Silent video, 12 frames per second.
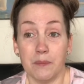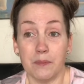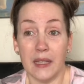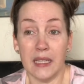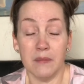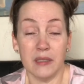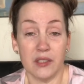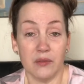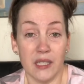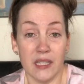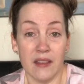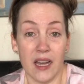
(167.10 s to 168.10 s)
In
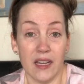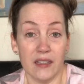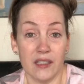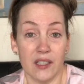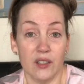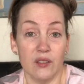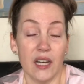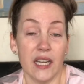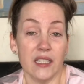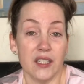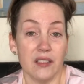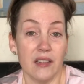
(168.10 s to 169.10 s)
between that, though, I
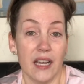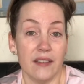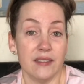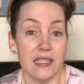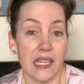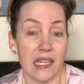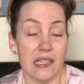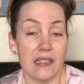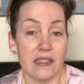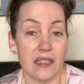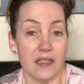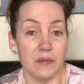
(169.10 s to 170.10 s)
do have days
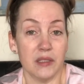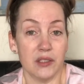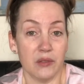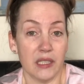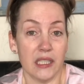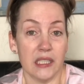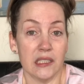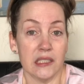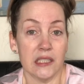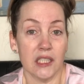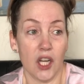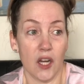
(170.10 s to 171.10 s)
in between
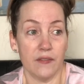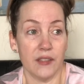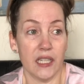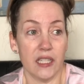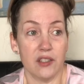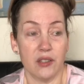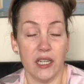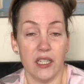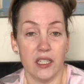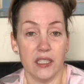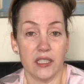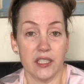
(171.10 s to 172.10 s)
coffee. I try
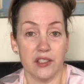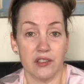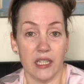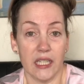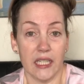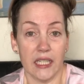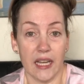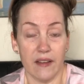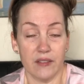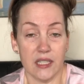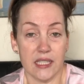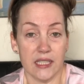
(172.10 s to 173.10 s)
not to drink it
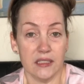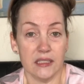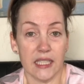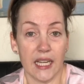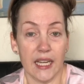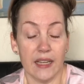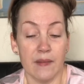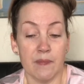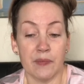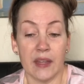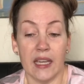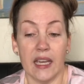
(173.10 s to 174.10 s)
every single day,
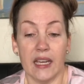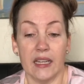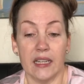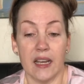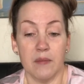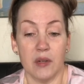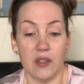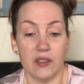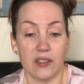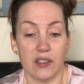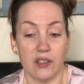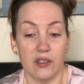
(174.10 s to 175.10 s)
and I'm
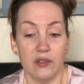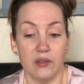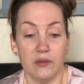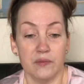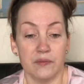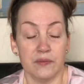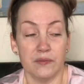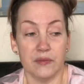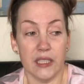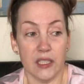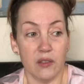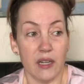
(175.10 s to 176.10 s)
also,
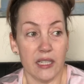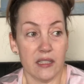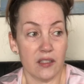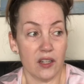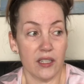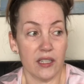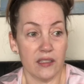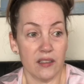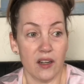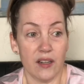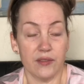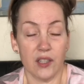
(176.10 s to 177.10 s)
you know, I started
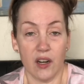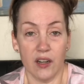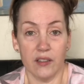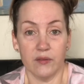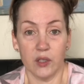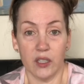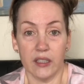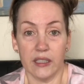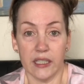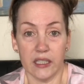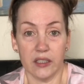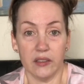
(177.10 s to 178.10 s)
off carnivore
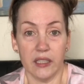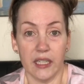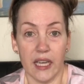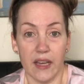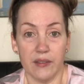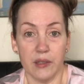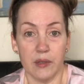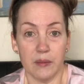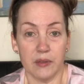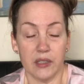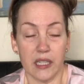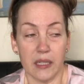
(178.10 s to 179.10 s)
including heavy whipped
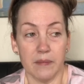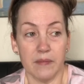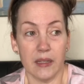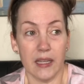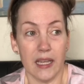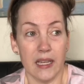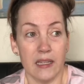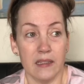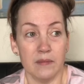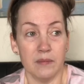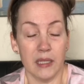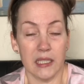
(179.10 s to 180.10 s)
cream
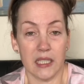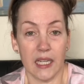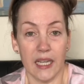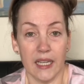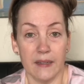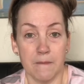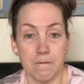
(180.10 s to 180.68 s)
in my diet,